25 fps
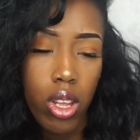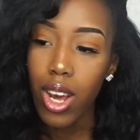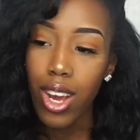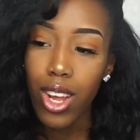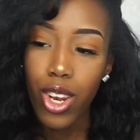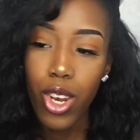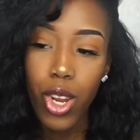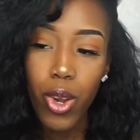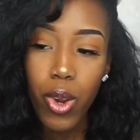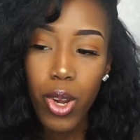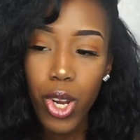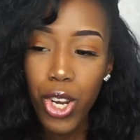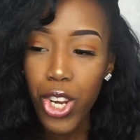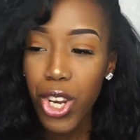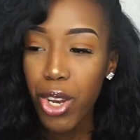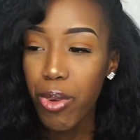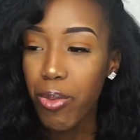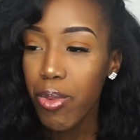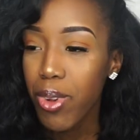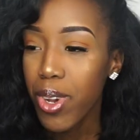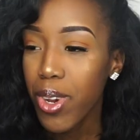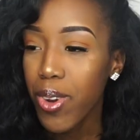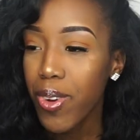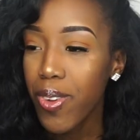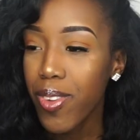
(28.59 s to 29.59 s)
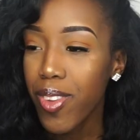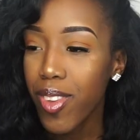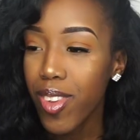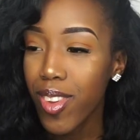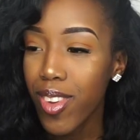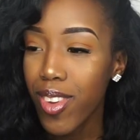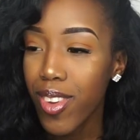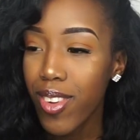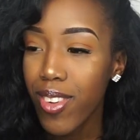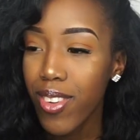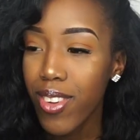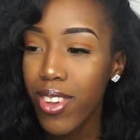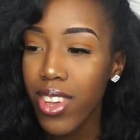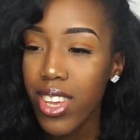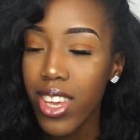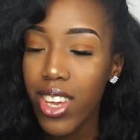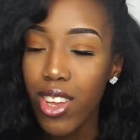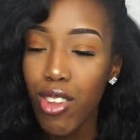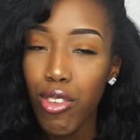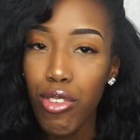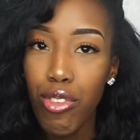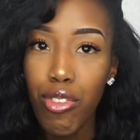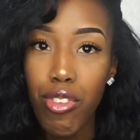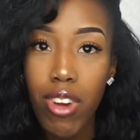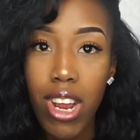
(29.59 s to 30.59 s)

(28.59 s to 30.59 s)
I know I should be going to New Year's